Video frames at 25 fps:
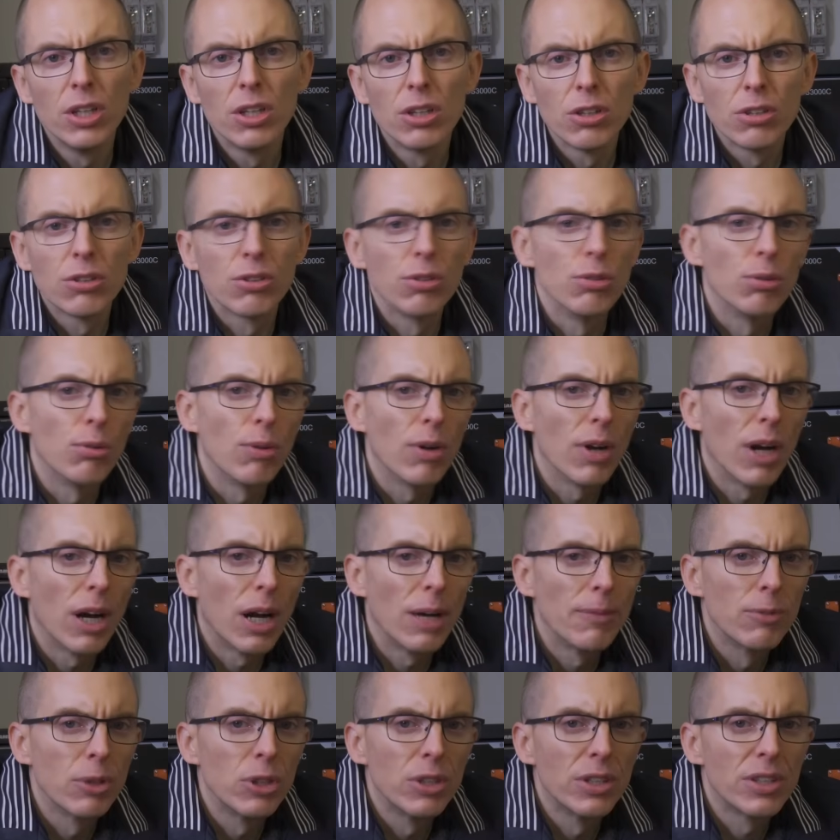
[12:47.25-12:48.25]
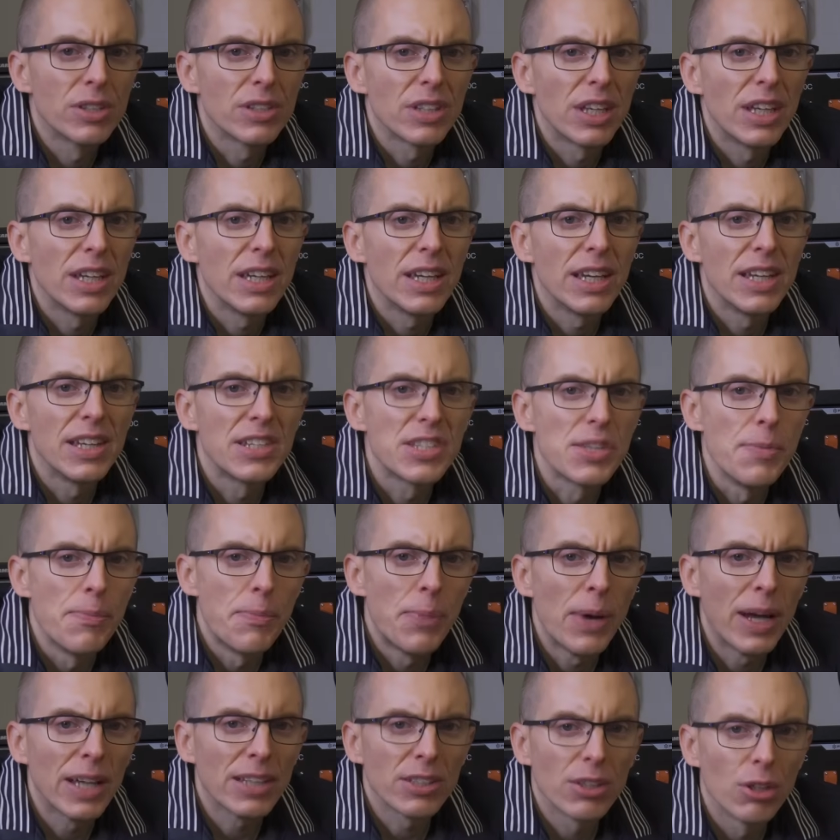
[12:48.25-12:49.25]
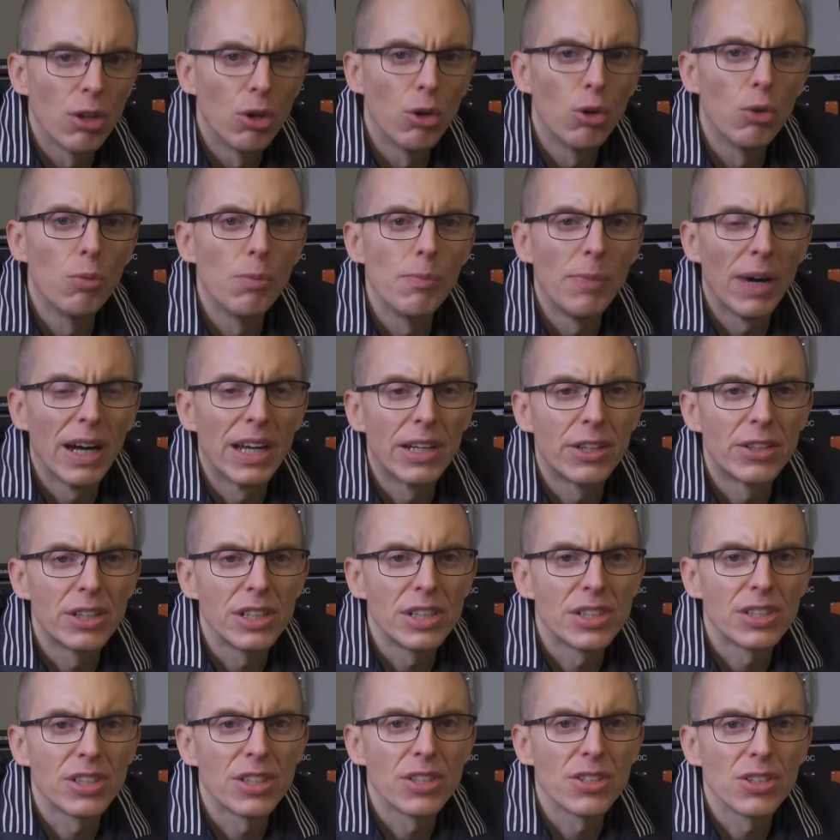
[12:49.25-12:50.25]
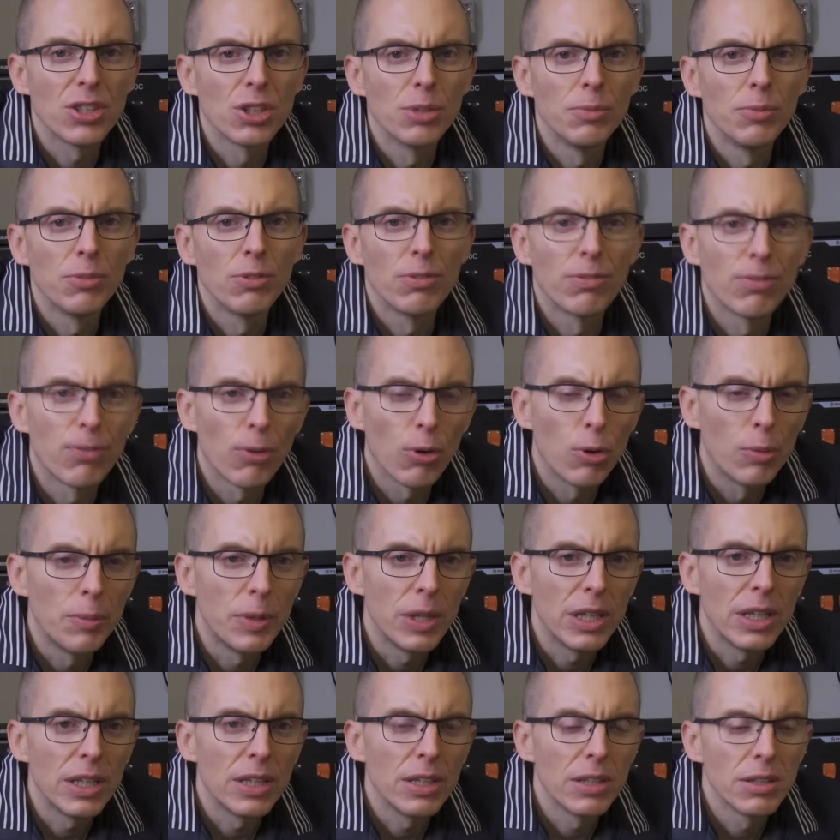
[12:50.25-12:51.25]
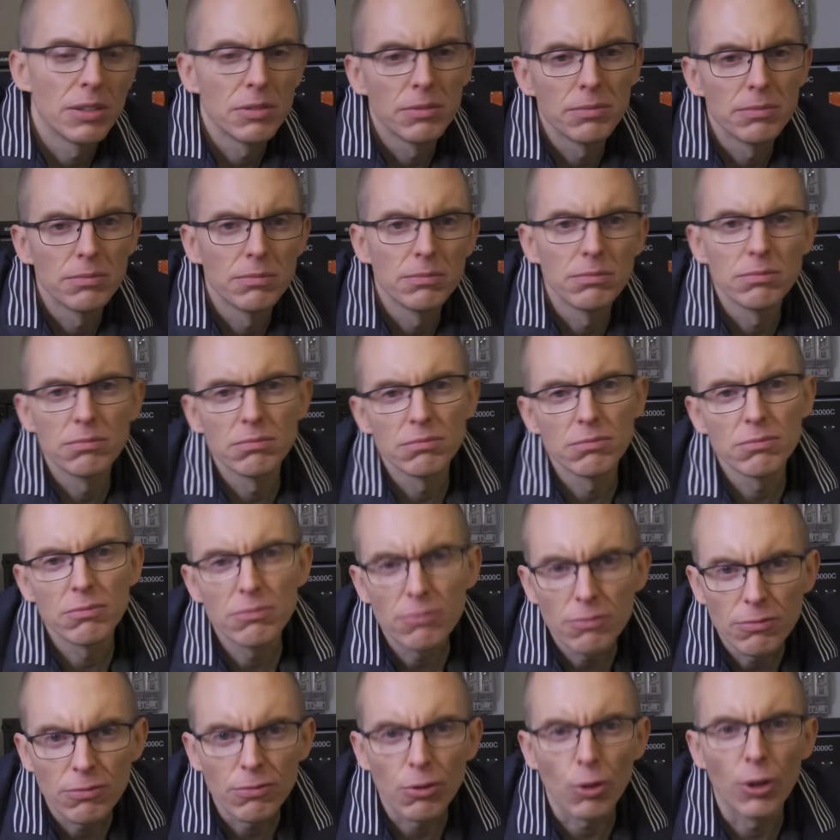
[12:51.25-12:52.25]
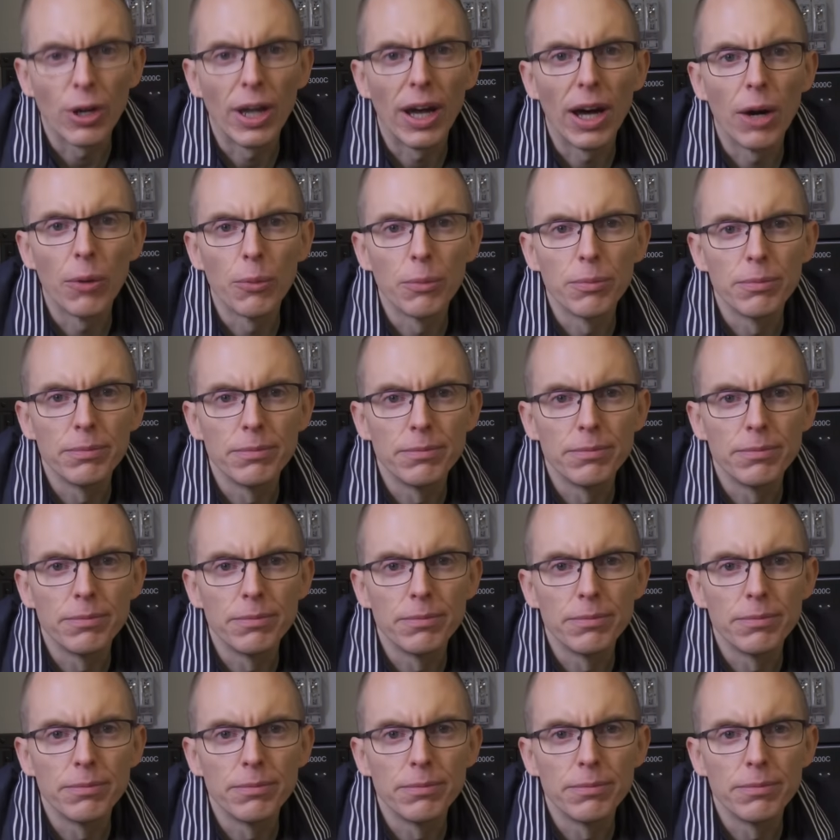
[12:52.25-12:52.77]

So I'm going to say it's the best home battery system for me, for now.